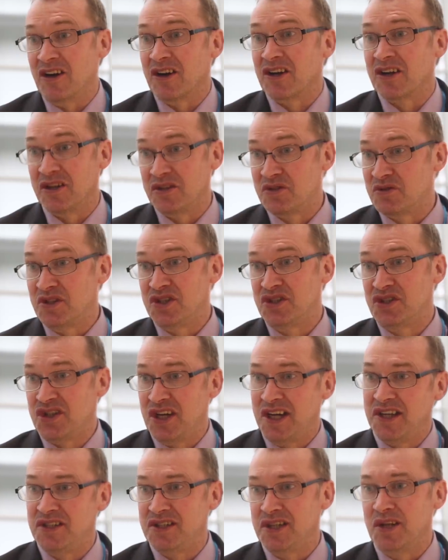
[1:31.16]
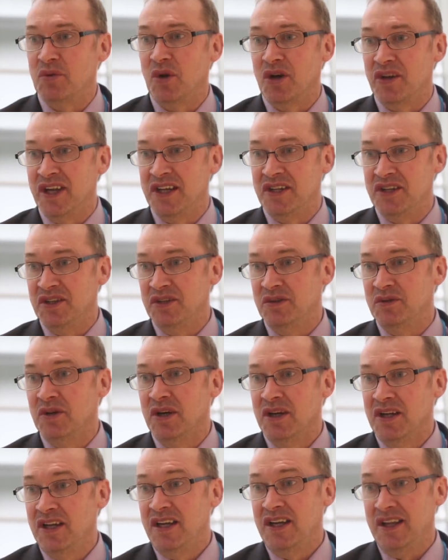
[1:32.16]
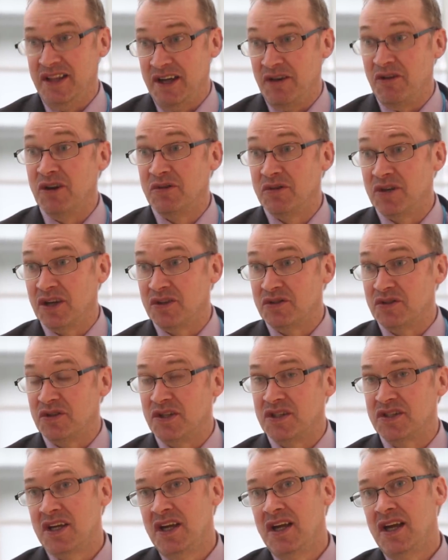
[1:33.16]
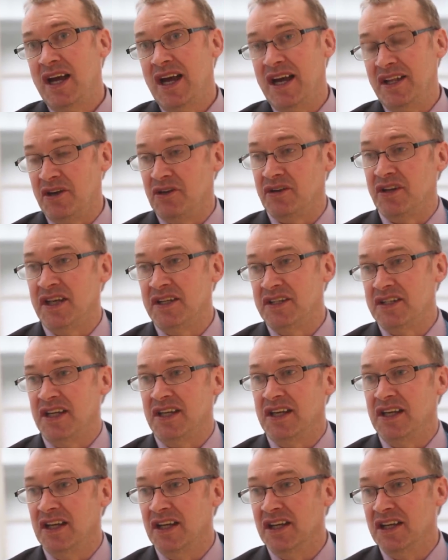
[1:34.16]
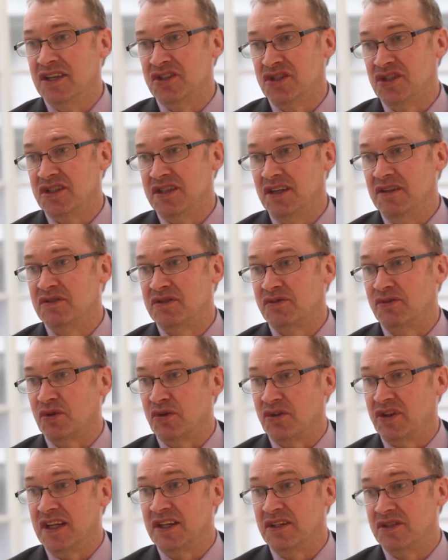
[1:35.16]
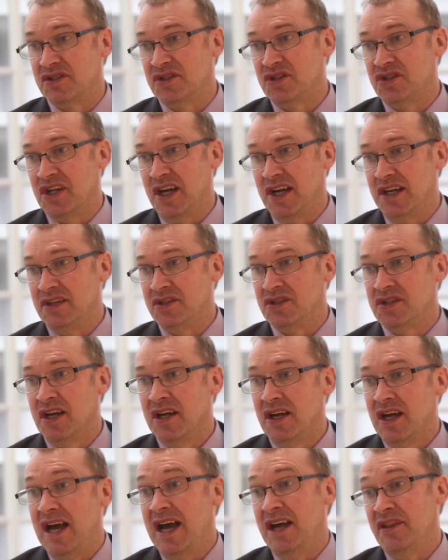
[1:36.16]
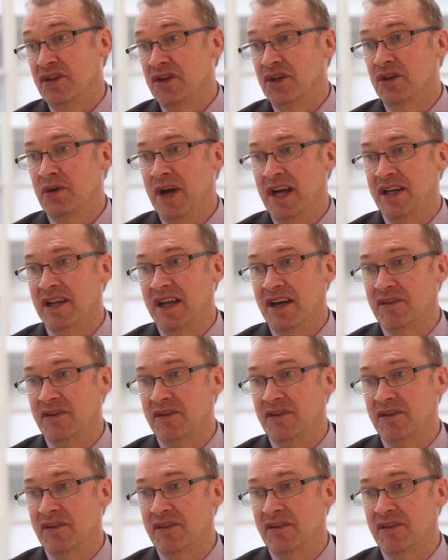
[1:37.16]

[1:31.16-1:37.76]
Are countries changing what they do in their own countries, and are they taking initiatives for things to change at the UN